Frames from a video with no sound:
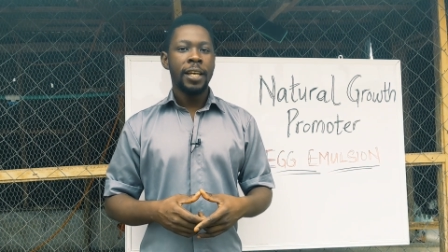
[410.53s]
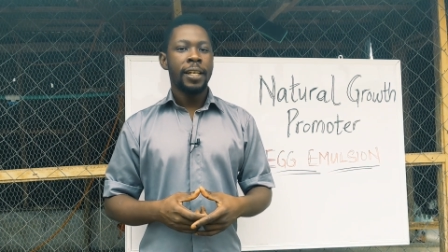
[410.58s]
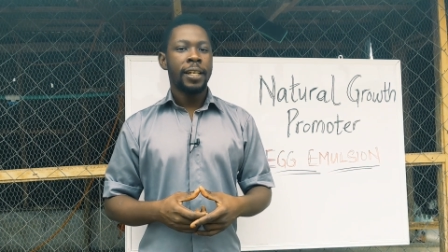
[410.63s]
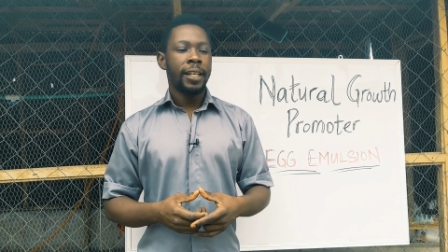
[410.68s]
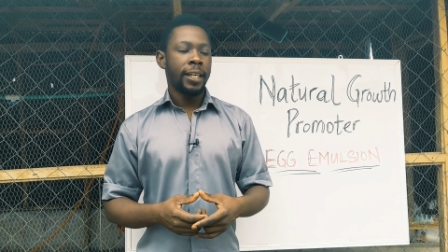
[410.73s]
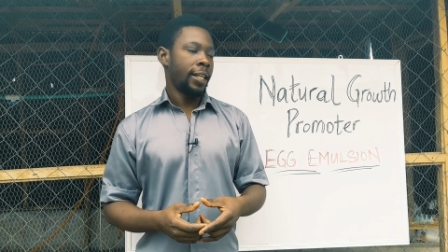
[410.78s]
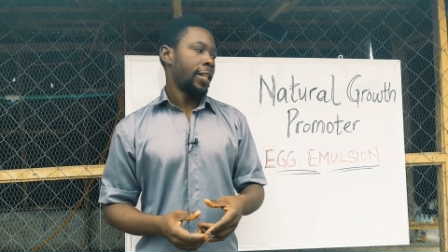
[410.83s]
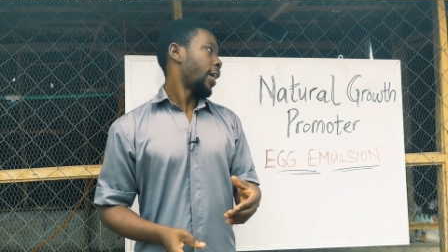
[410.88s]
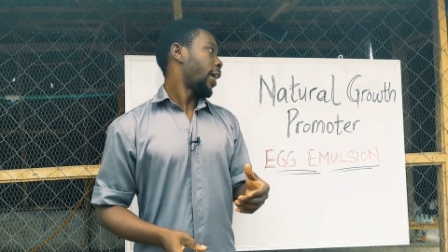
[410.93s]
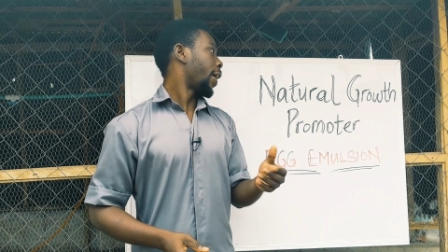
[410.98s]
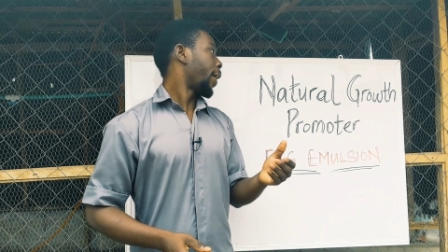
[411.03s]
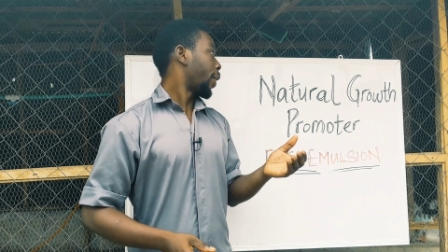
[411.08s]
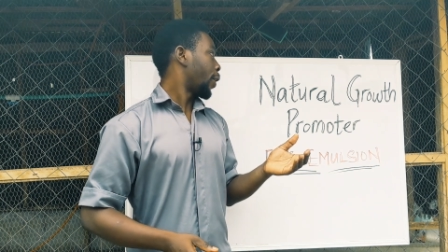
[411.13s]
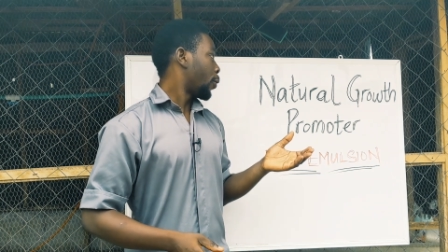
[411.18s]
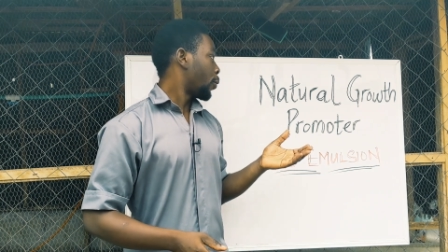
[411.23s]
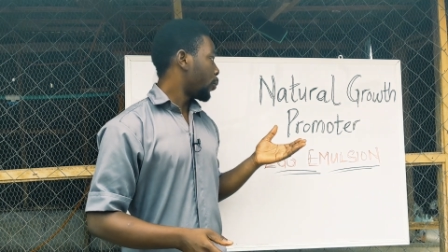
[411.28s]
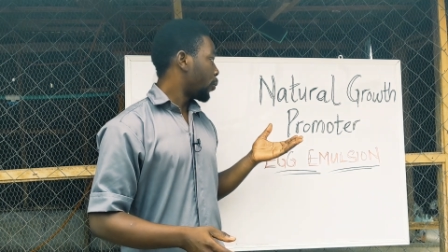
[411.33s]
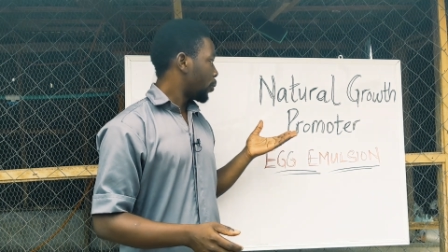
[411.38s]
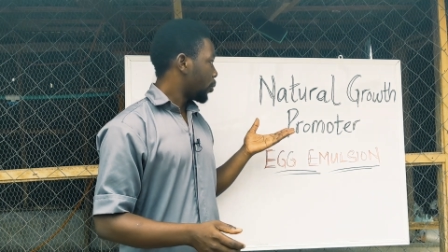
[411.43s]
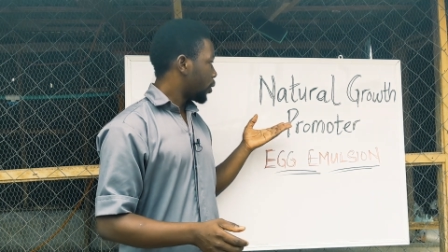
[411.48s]
then I
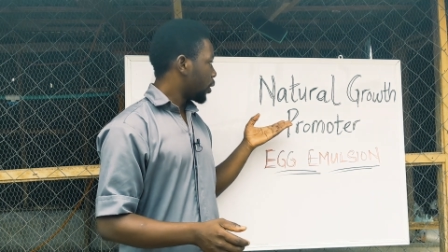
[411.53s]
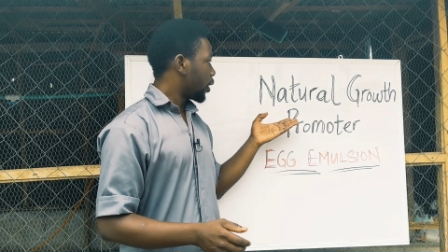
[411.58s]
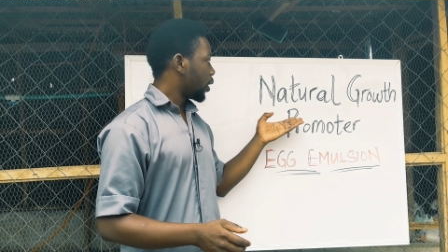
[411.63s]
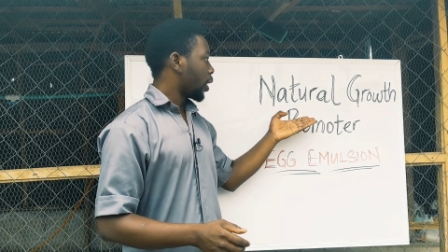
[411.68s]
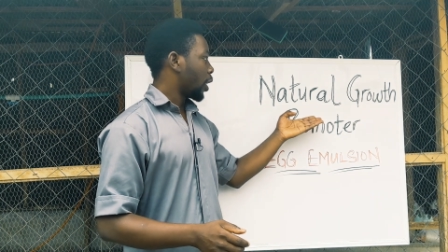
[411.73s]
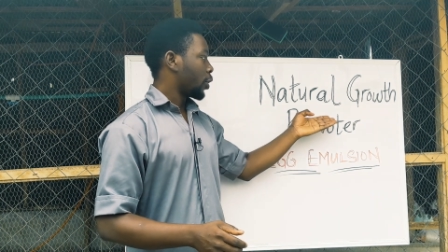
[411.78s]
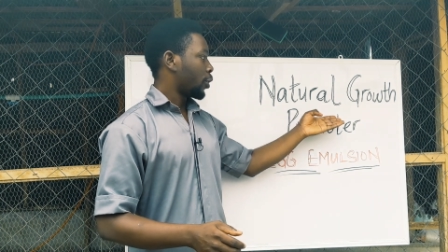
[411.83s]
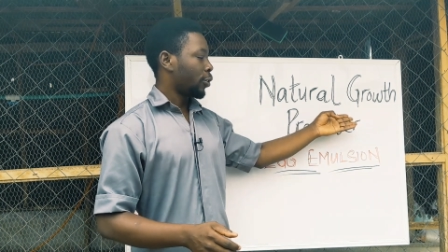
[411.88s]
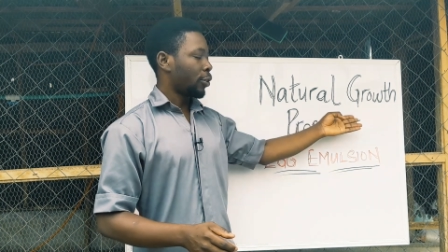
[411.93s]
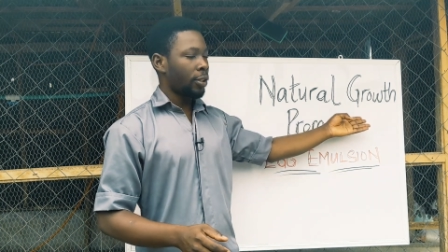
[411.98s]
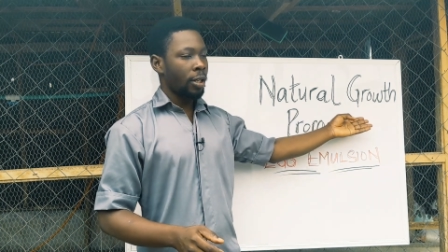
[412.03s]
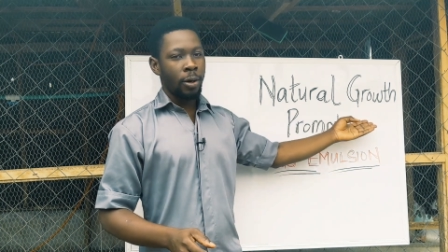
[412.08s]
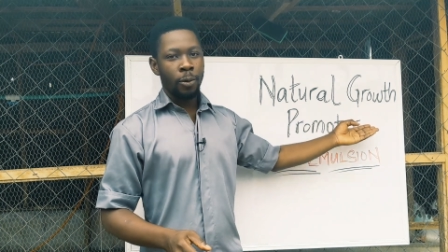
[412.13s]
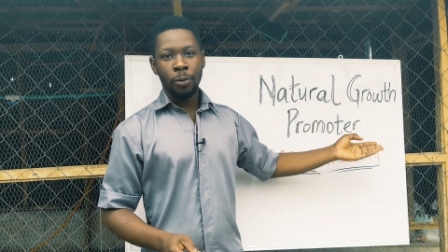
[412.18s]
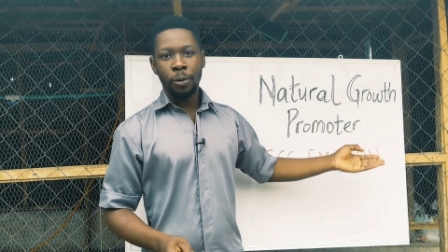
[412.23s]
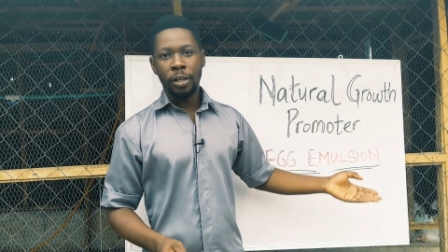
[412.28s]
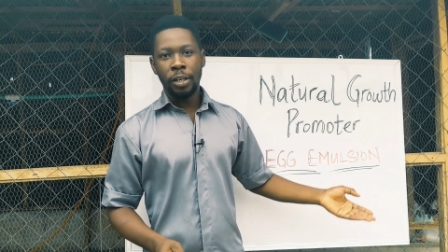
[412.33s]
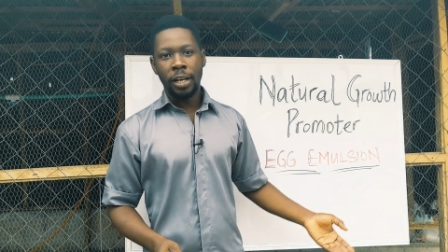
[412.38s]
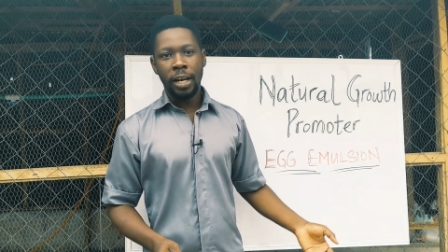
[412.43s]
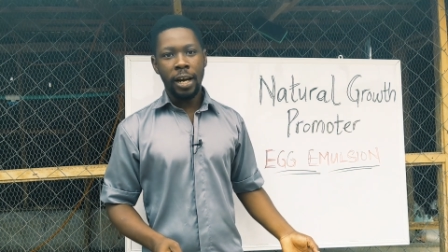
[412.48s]
go the natural
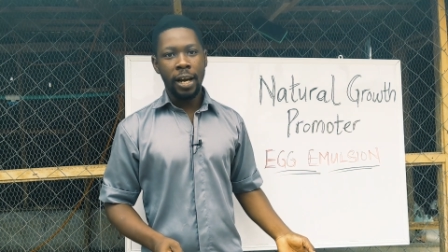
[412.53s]
way.